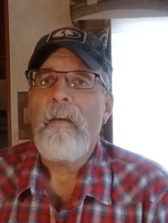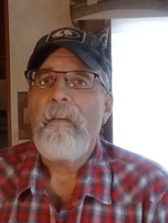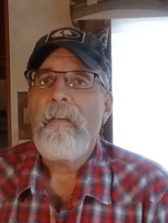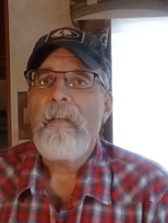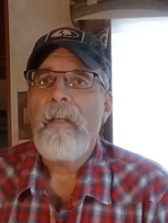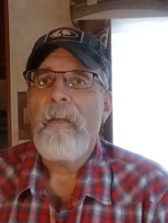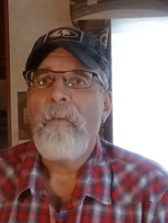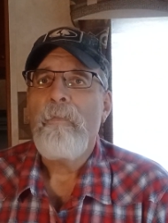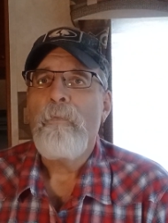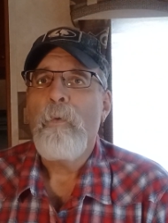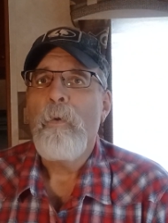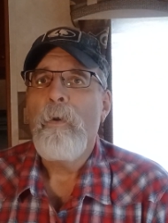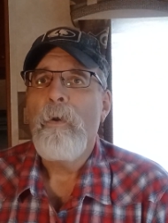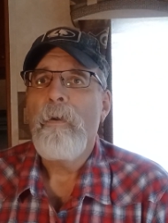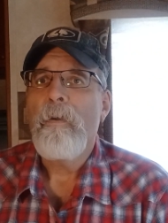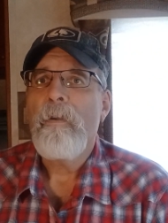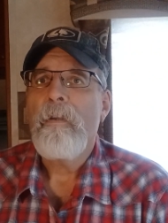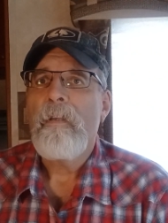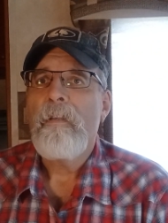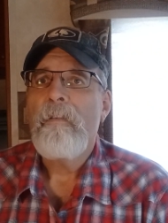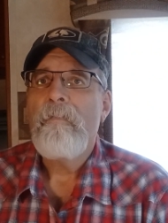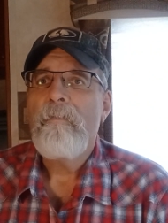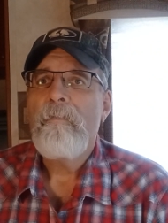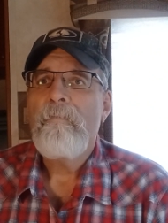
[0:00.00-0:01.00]
If we're,
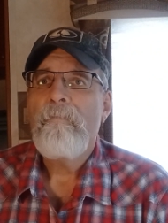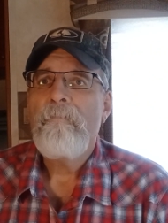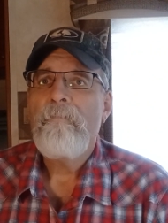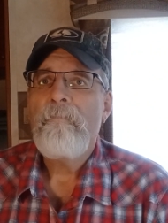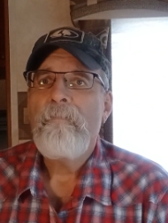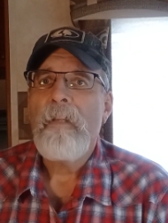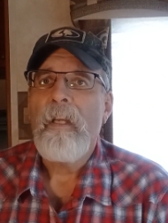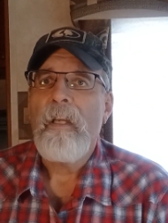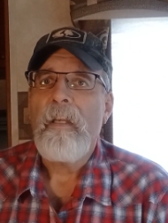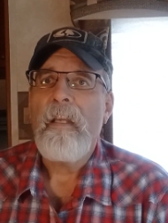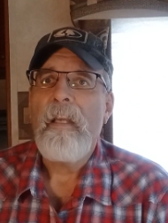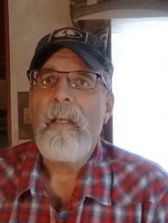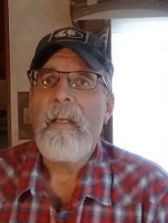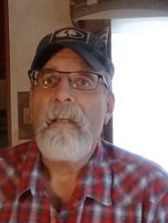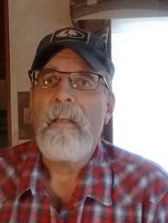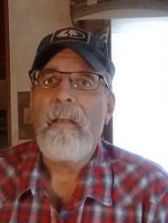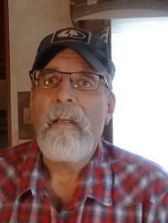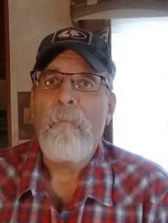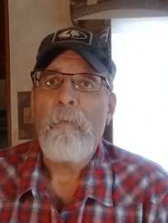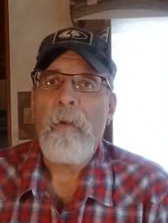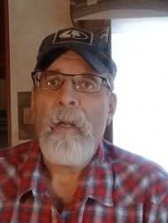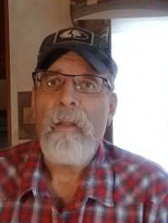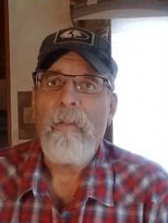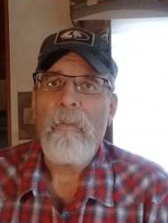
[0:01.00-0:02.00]
again,
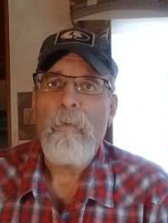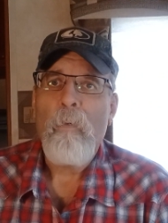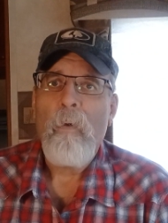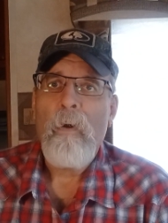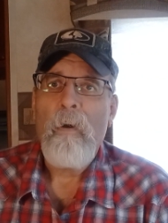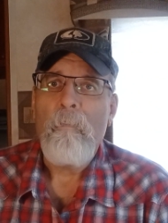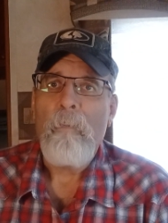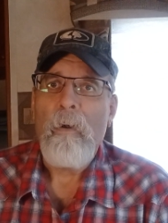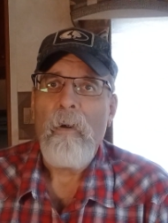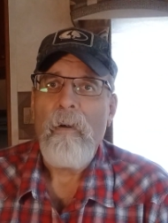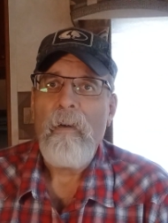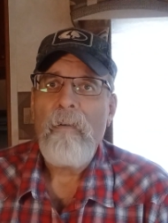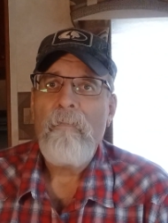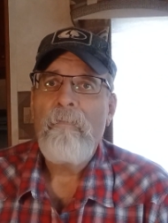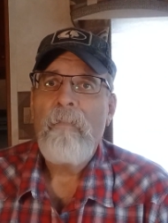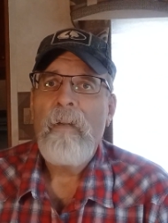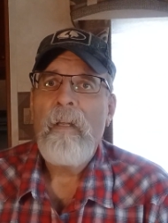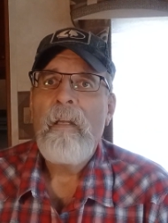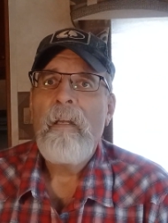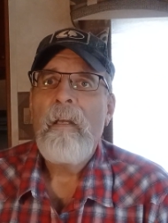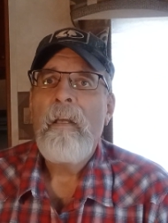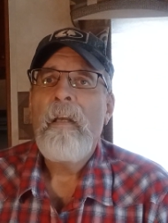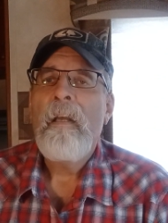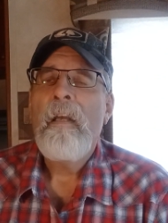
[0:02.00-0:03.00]
coming out of the Walmart
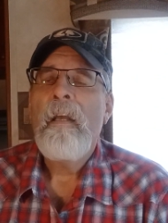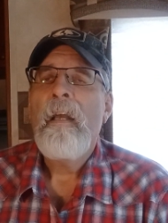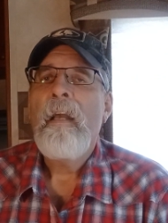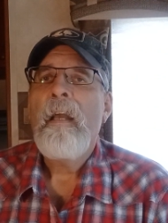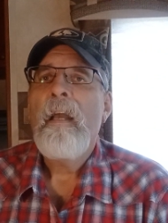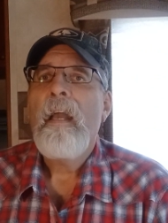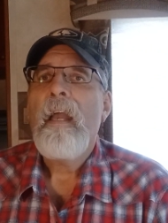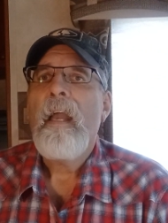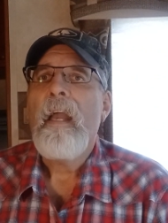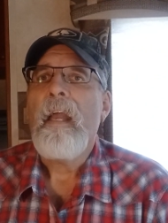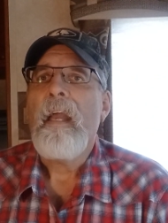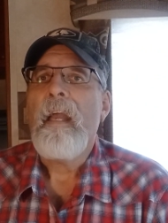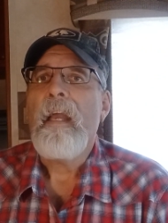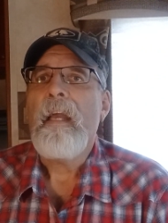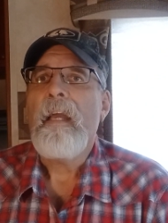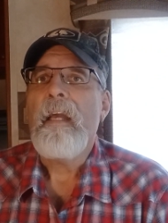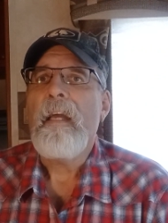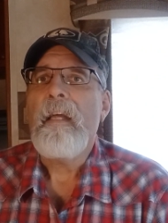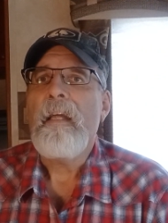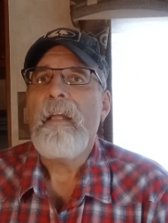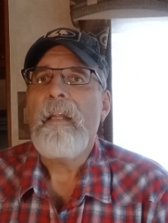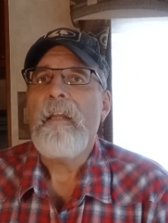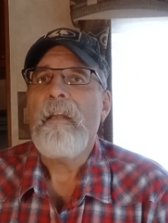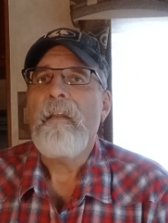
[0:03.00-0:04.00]

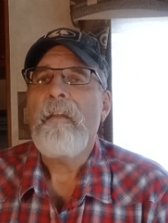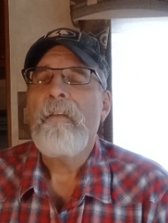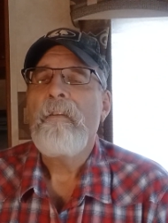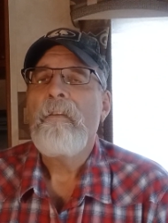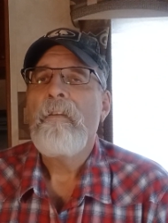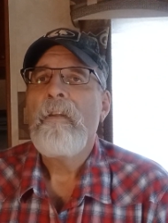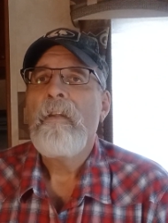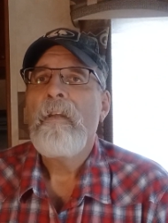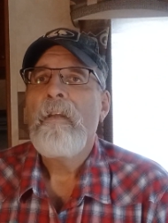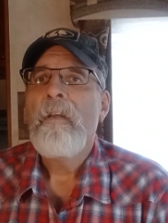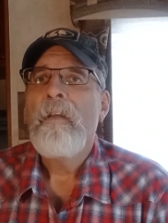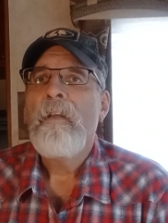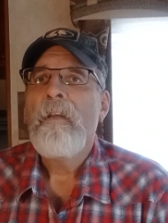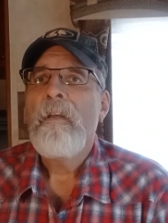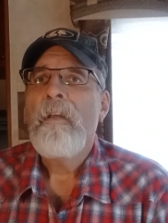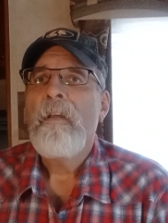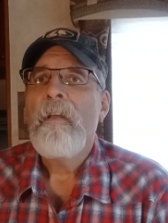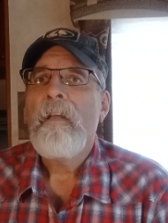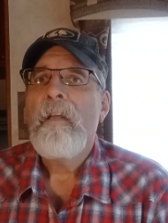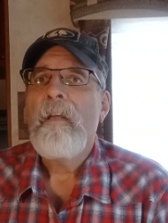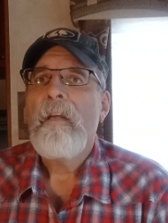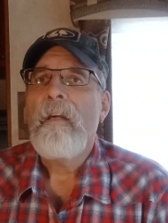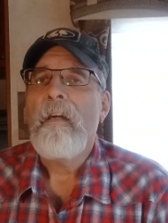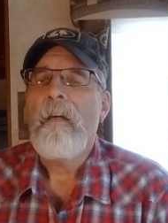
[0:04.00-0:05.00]
and
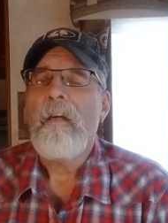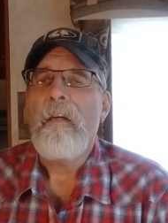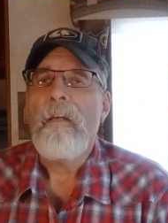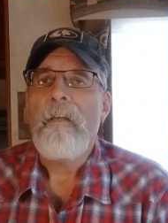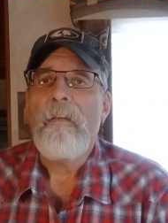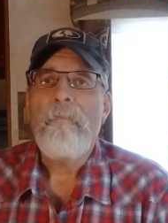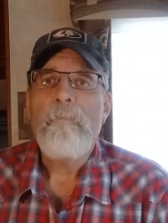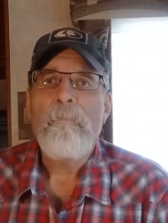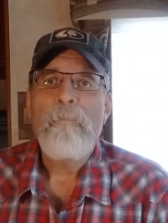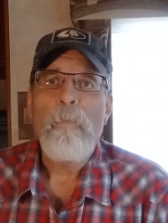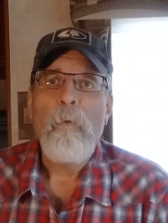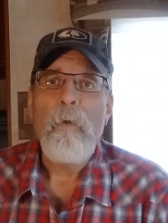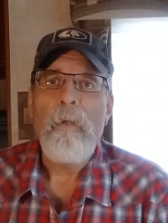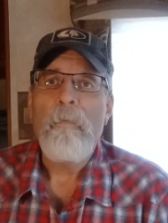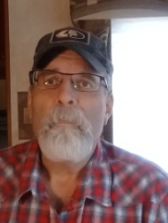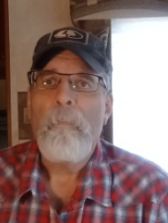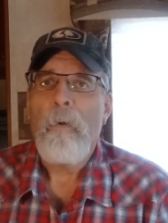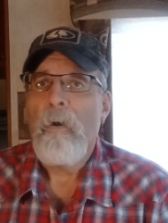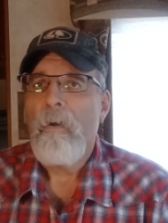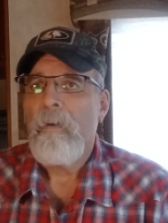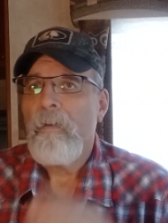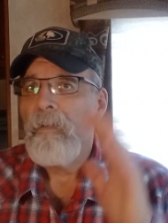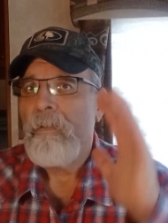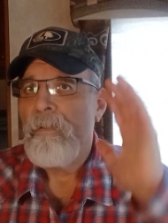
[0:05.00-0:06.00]
we've
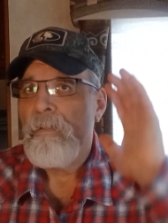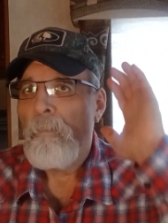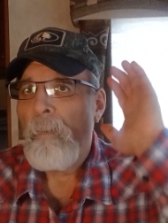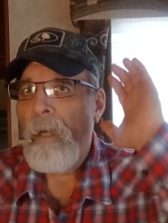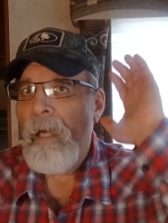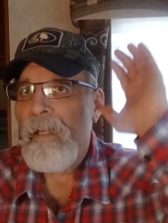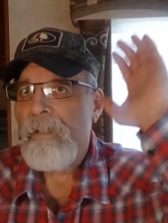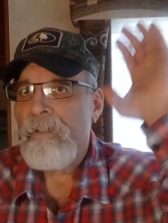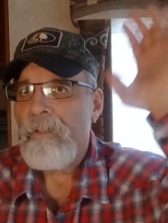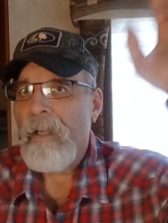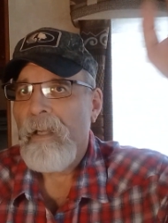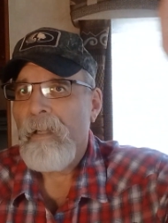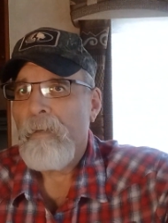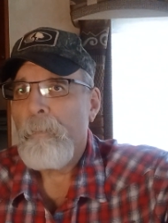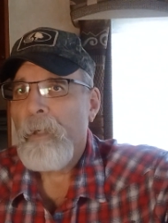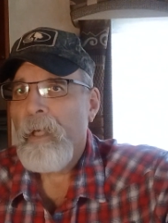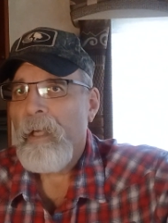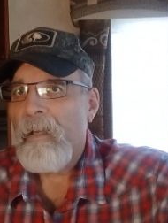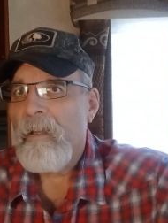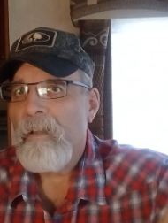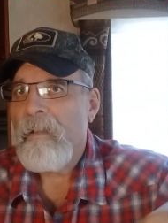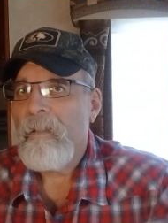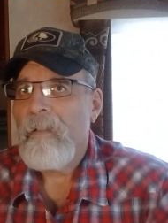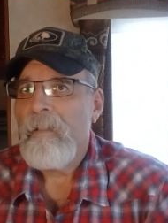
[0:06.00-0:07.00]
parked in the backside of
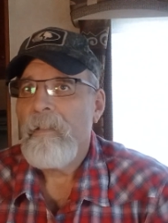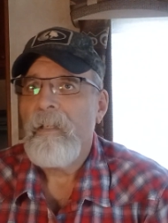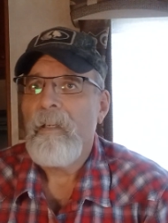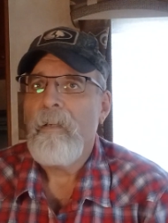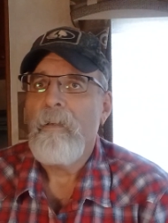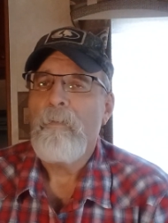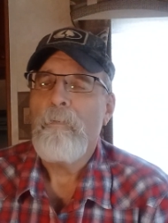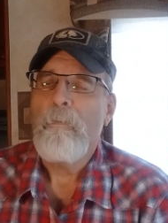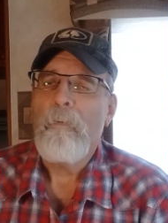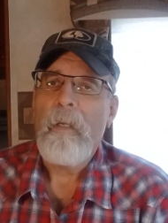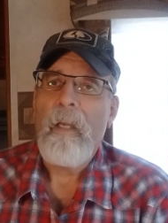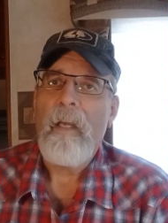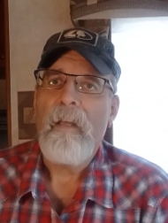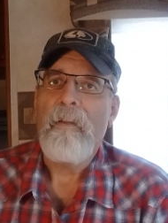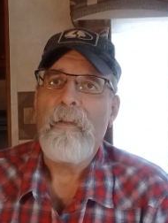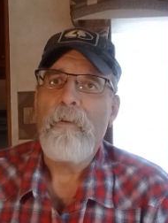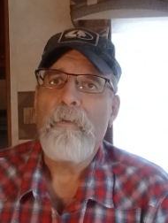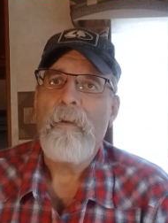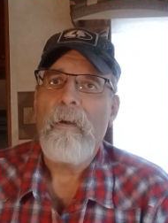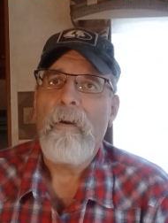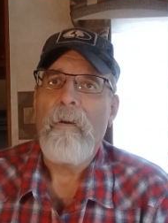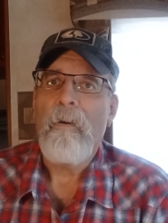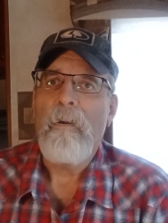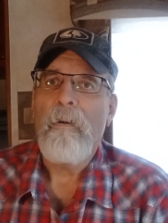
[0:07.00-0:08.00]
Beyond, we got a new
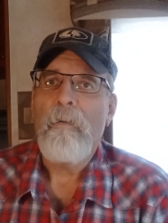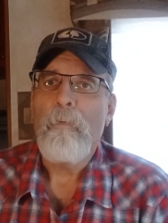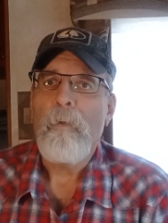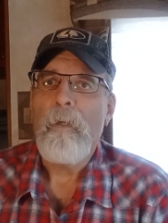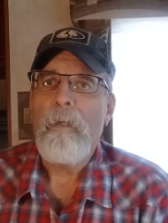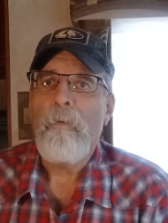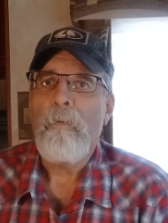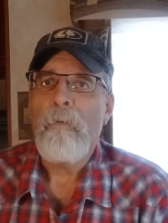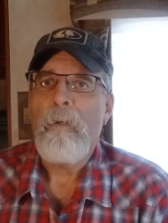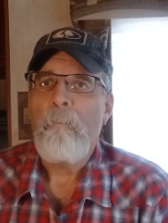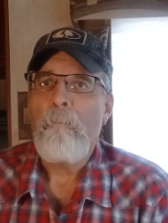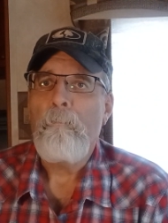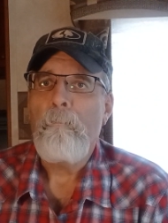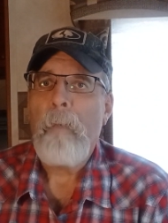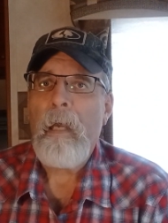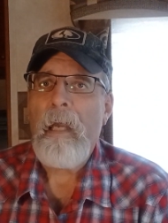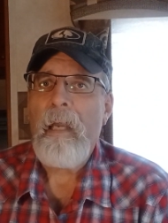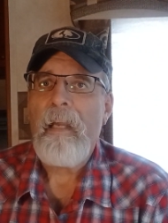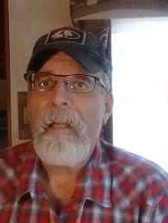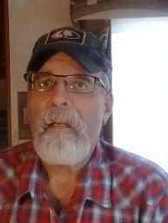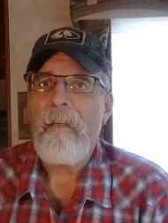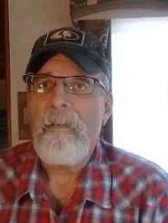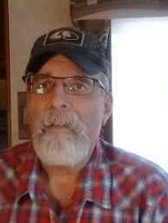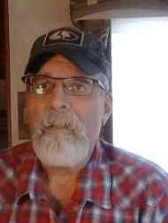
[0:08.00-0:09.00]
car, we don't want to be
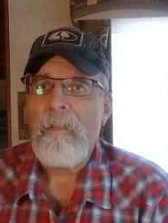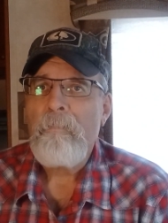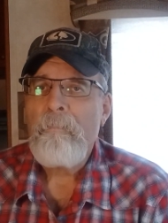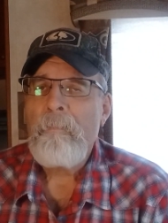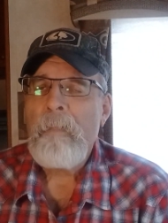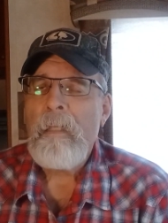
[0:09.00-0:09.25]
banged up